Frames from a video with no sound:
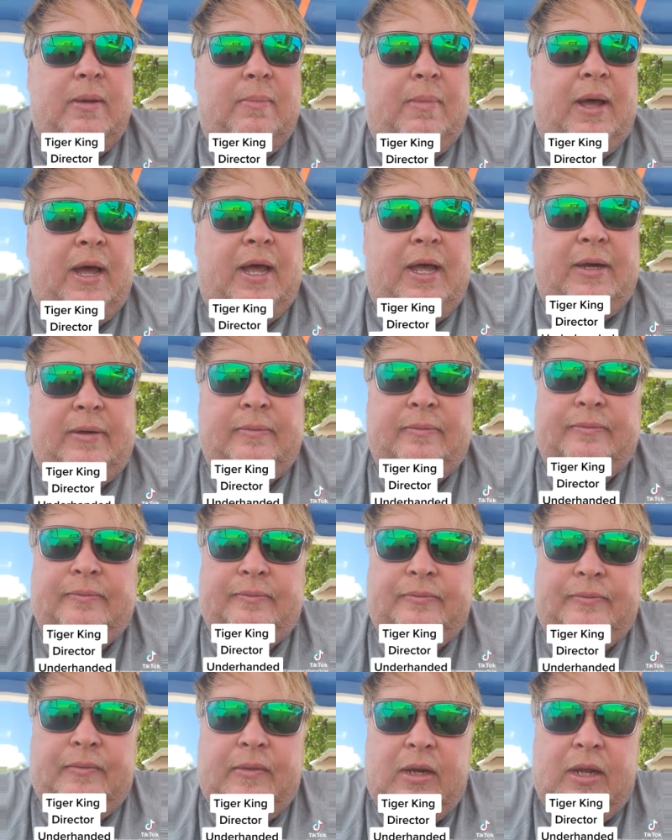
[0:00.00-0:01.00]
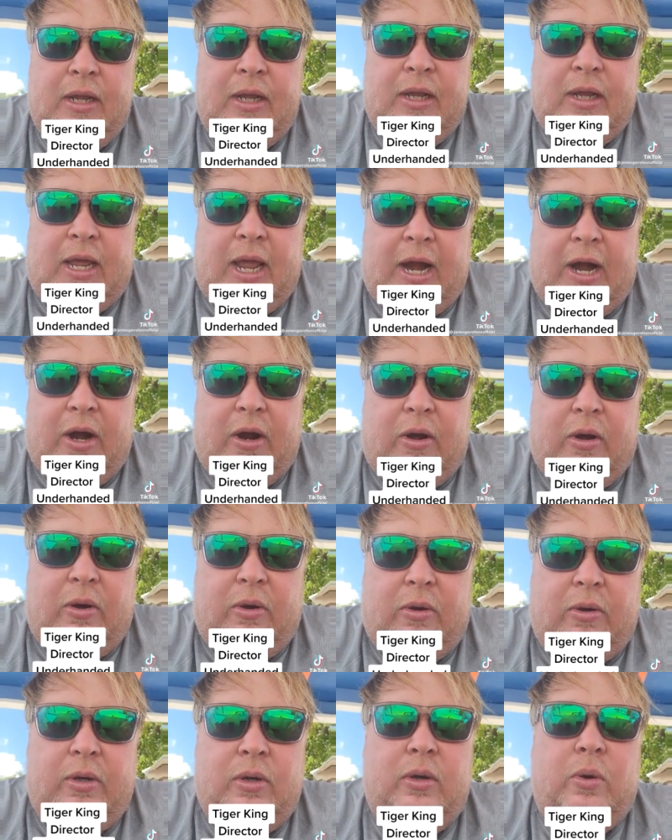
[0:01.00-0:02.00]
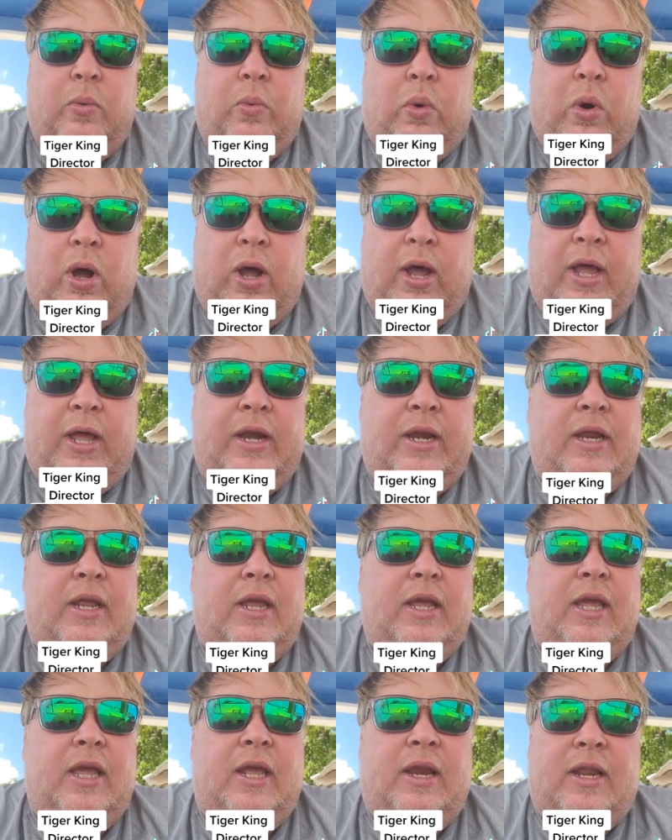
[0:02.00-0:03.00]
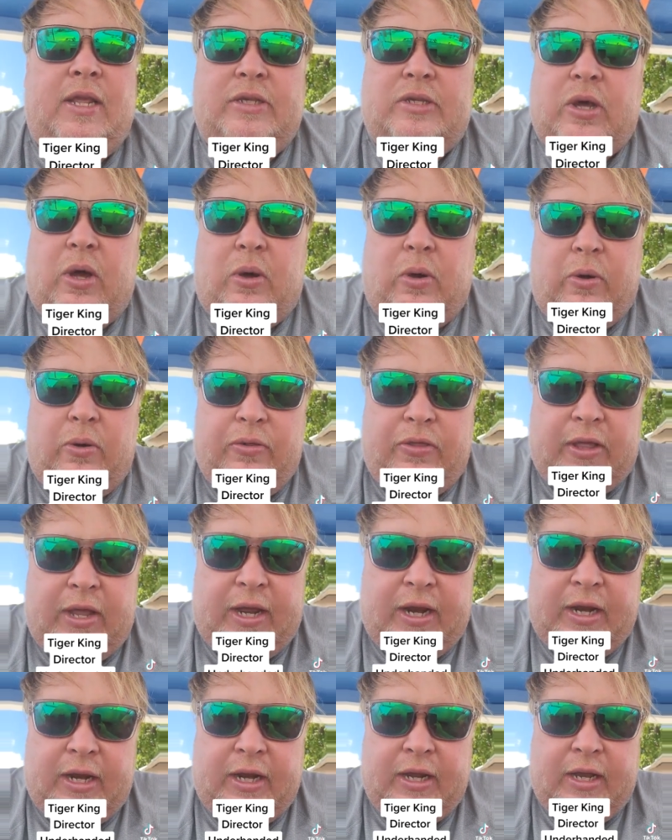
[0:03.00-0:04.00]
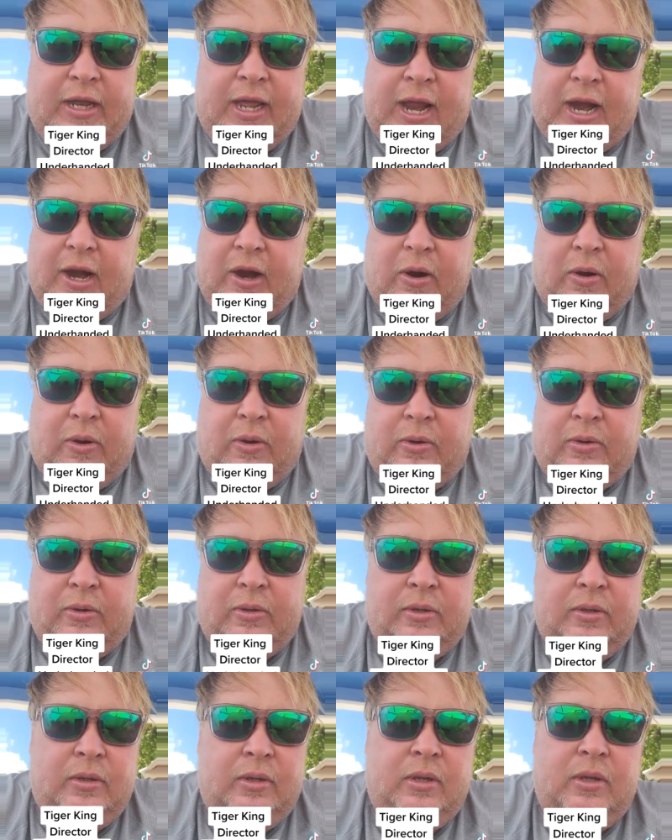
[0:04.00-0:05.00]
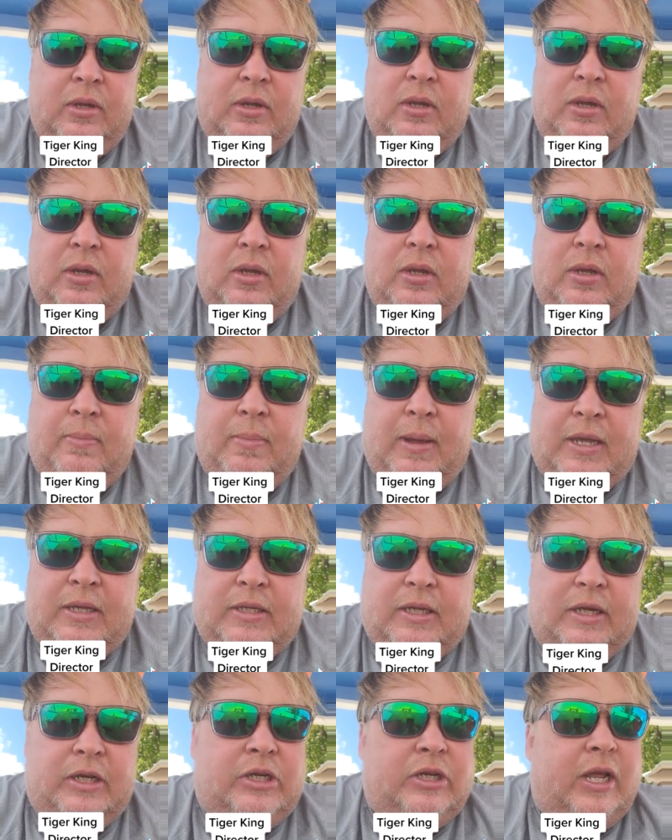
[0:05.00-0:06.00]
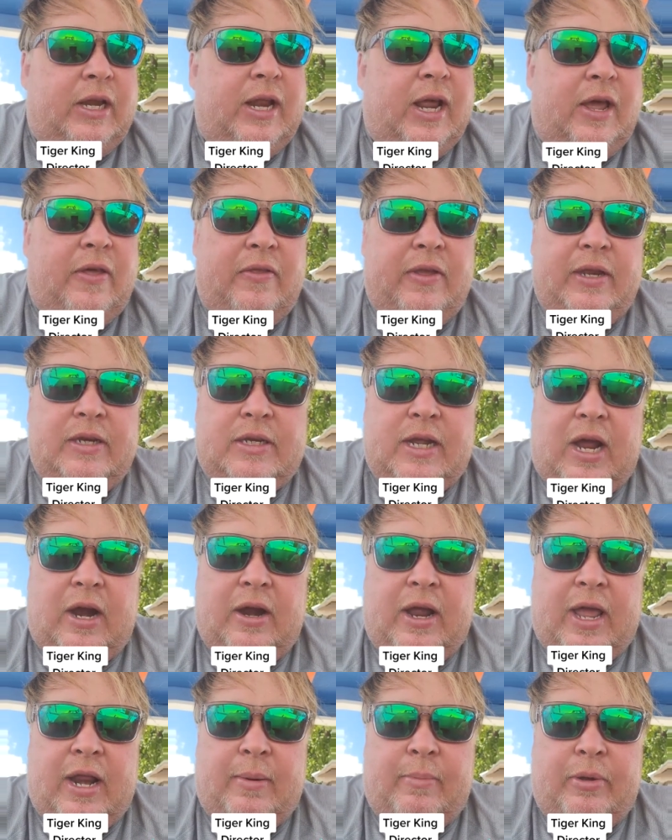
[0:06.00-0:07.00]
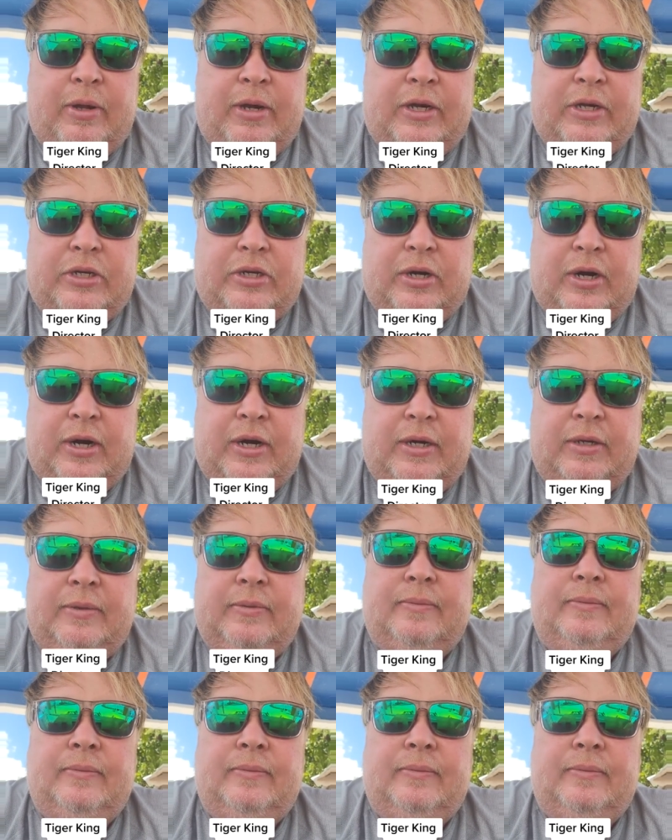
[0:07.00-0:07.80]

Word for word: But Carole won in this whole thing. Carole basically shut down the entire animal industry.